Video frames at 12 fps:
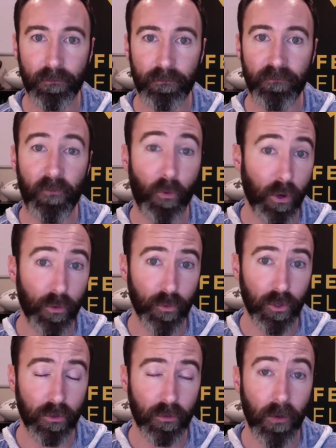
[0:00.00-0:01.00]
for a
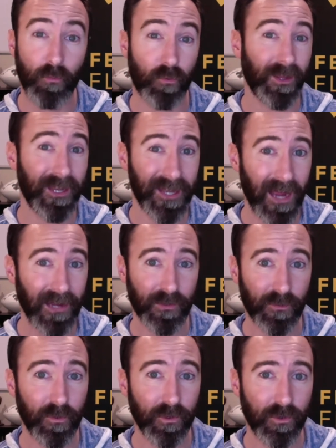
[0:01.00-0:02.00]
room, a really nice
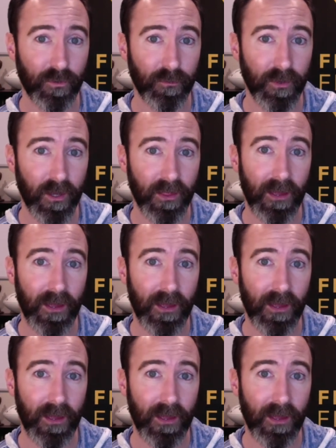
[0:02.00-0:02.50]
room